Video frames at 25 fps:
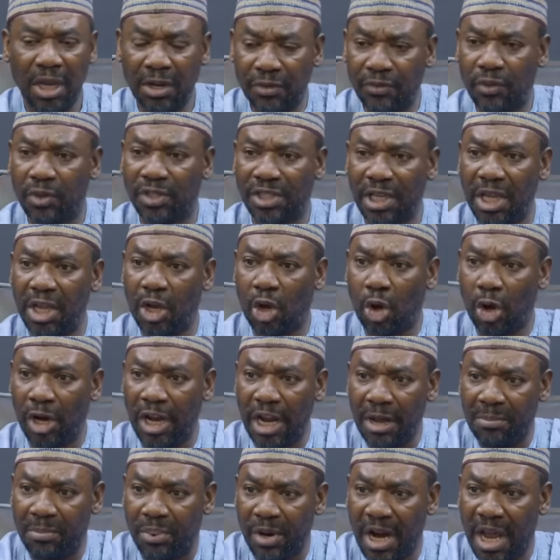It will say you
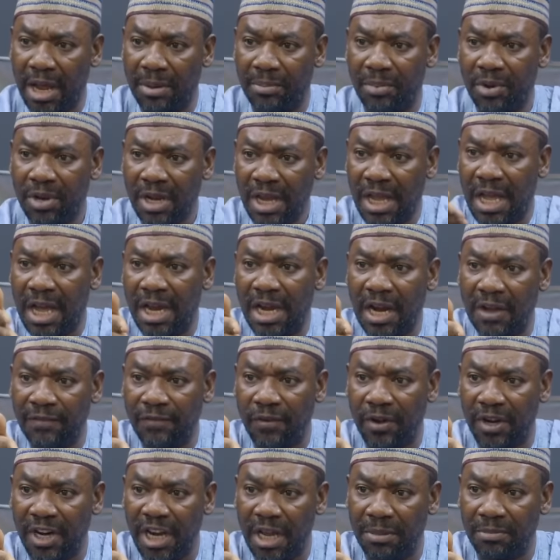collect bribe, gather
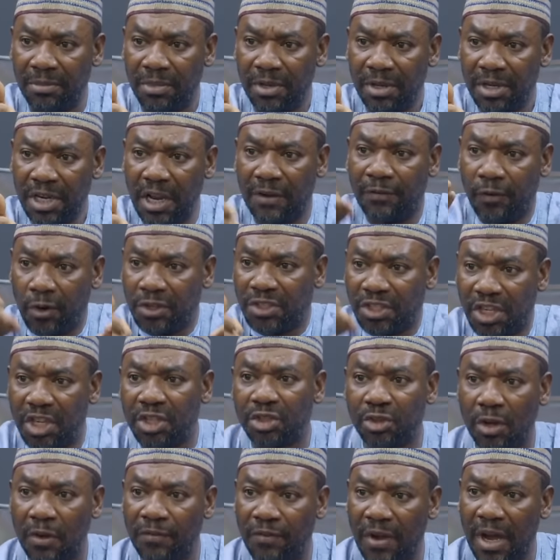for them. They will
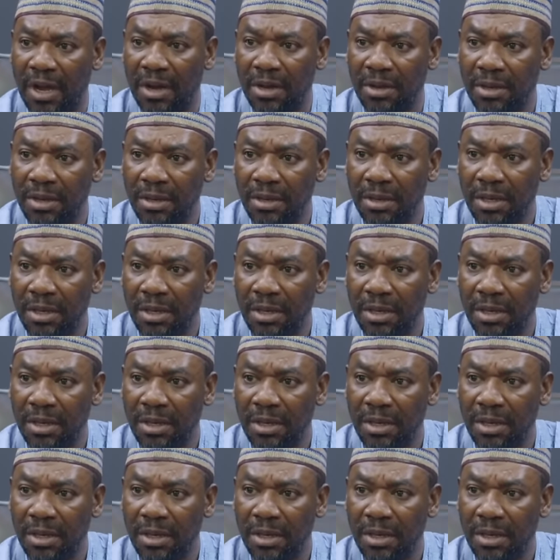still suffer.